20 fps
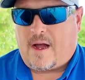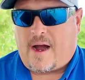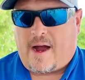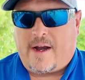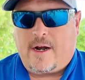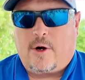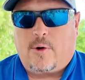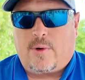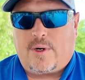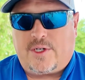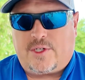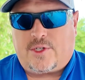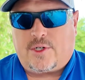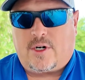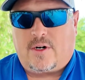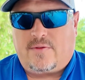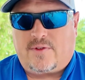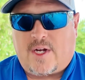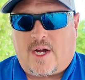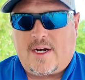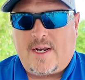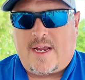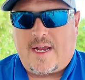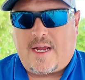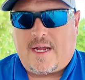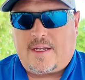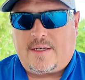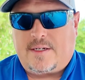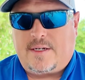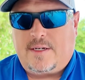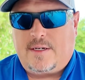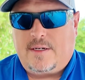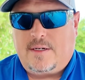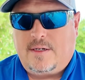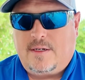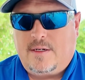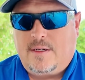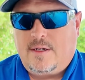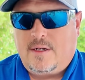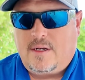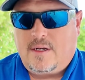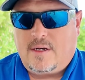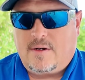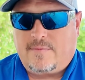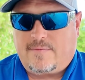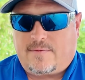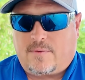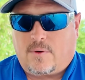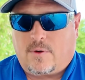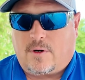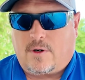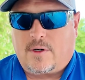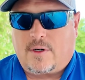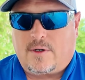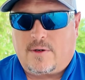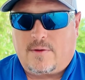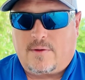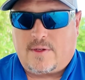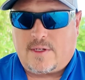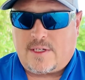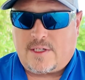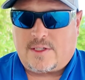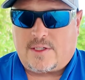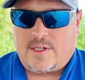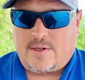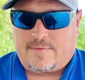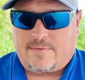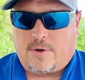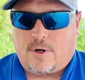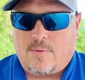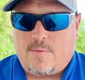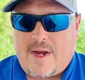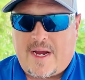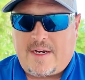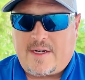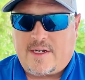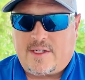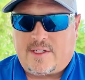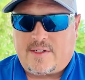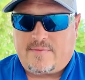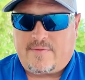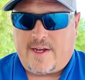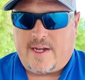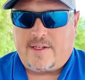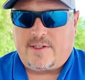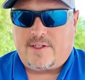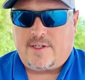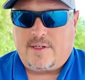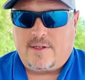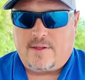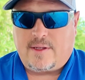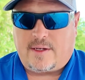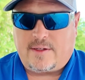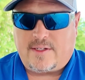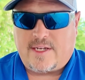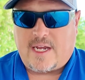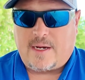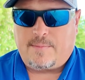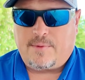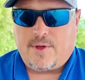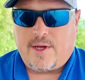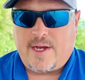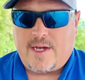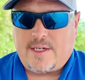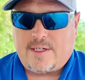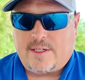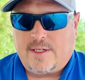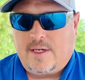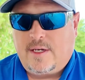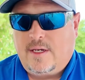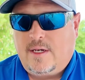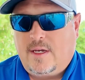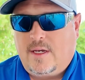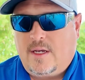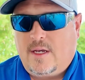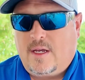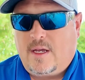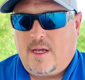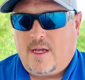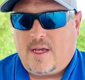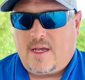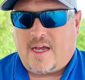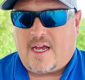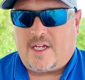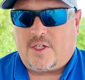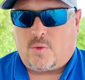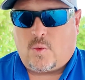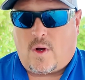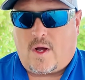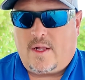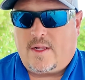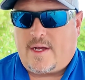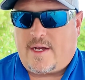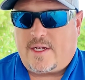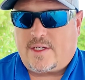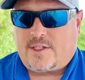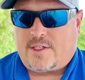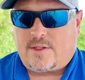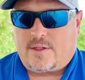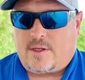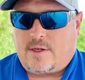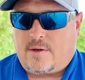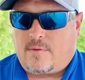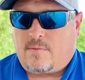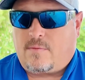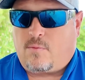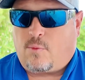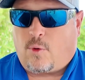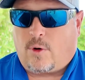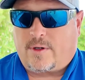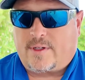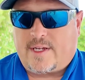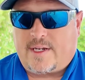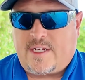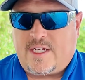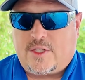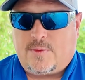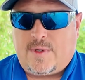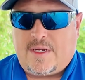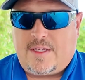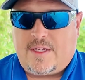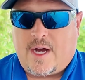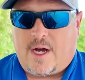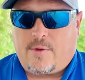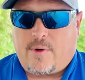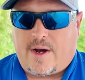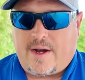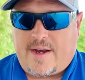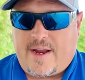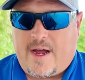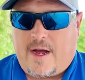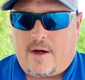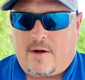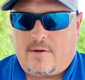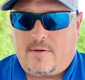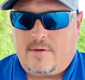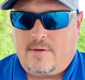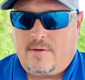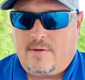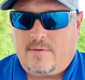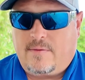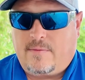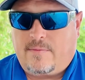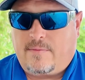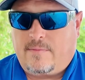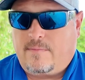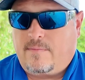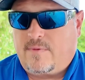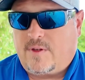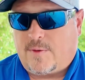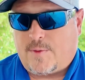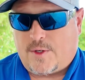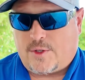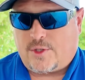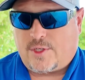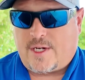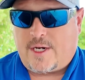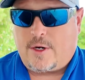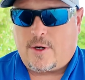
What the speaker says: a higher reserves on hand for these deferred maintenance events that take place, as well as the work that needs to be done right now, especially